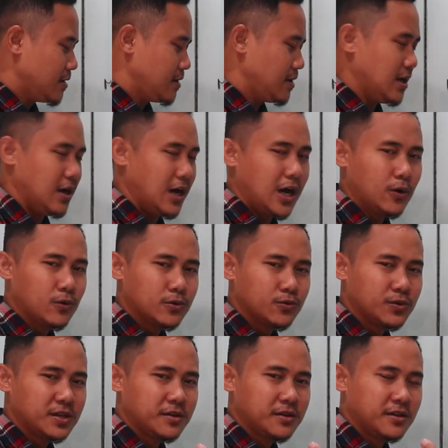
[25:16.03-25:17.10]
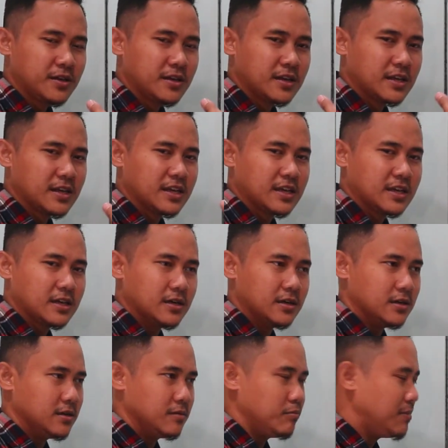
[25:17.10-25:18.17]
Now how do we
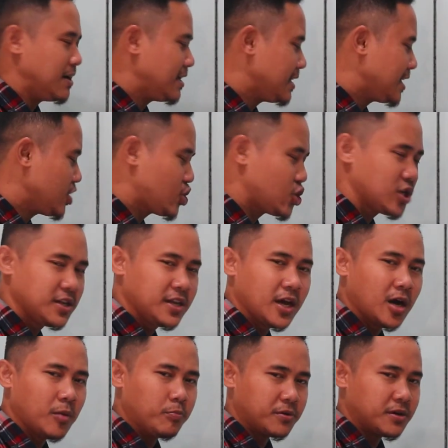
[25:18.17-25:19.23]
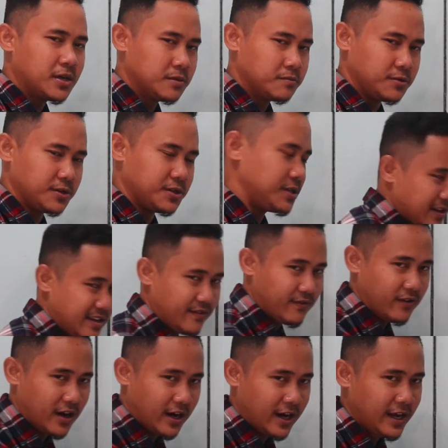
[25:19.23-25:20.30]
manage the upper numbers?
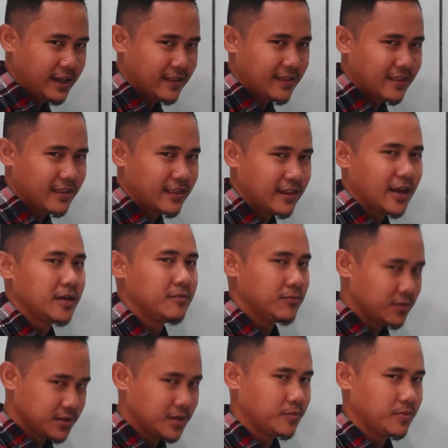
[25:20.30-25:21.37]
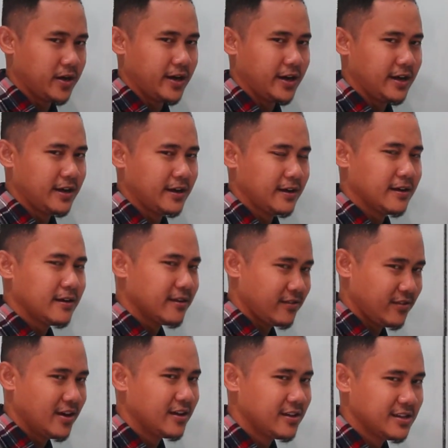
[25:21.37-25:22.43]
Divide and multiply.
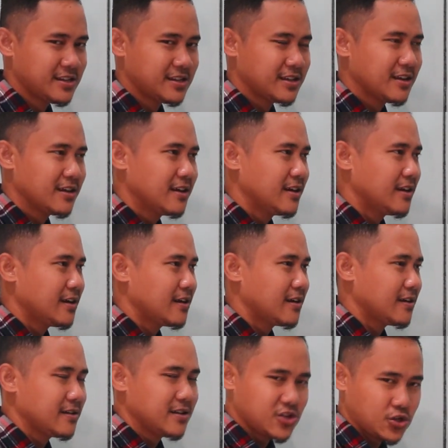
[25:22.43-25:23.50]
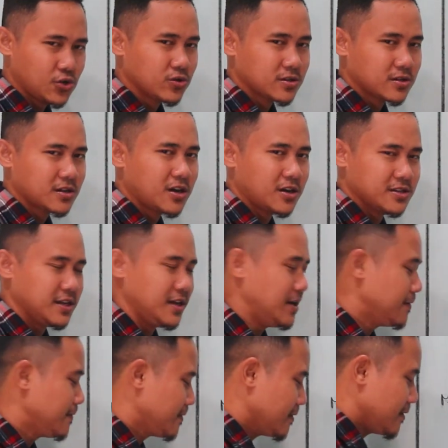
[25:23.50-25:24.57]
That is the shortcut. Yeah.
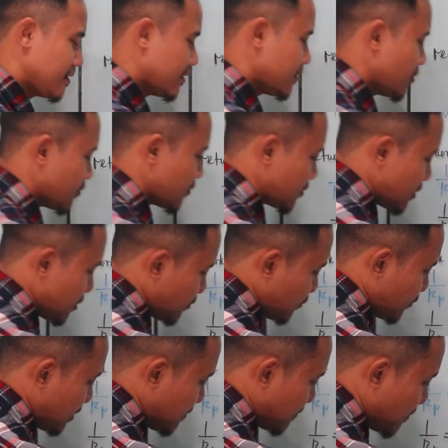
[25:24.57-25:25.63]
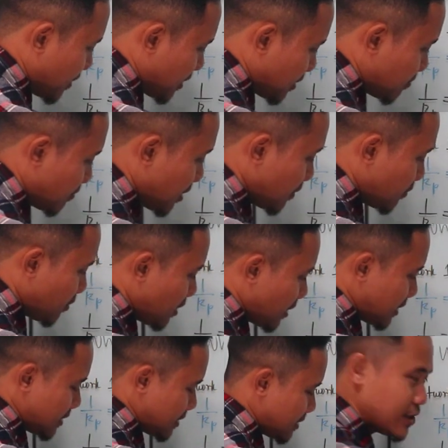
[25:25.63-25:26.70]
So 2 divided by 1,
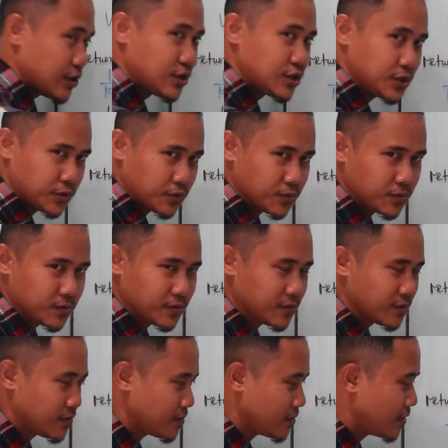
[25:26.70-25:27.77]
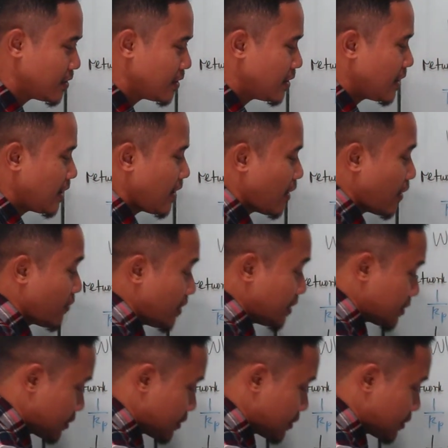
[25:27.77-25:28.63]
2. And then